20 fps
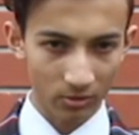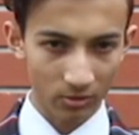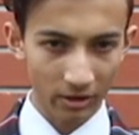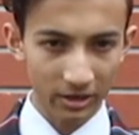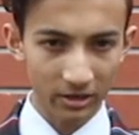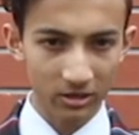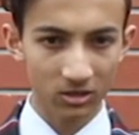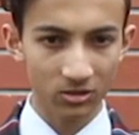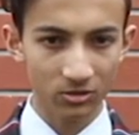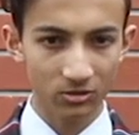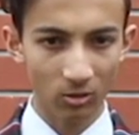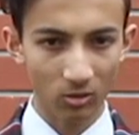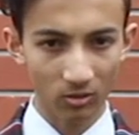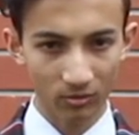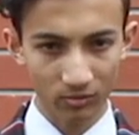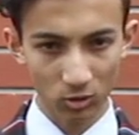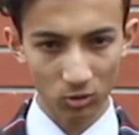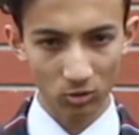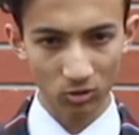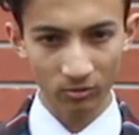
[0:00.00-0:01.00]
greater control
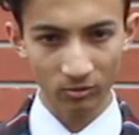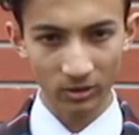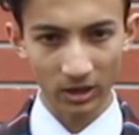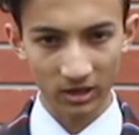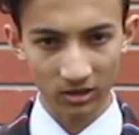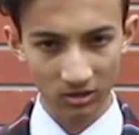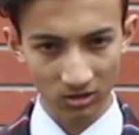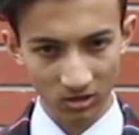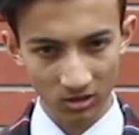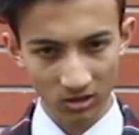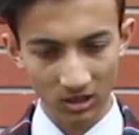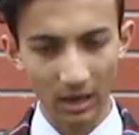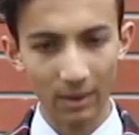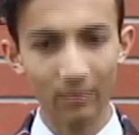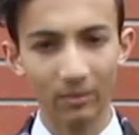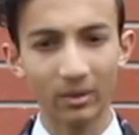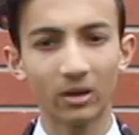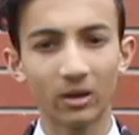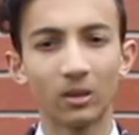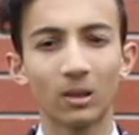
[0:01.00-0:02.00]
of fusion reactions
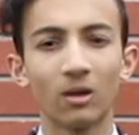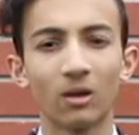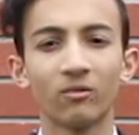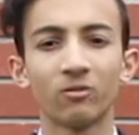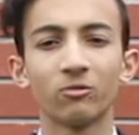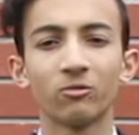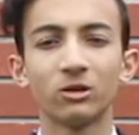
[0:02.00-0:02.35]
and may allow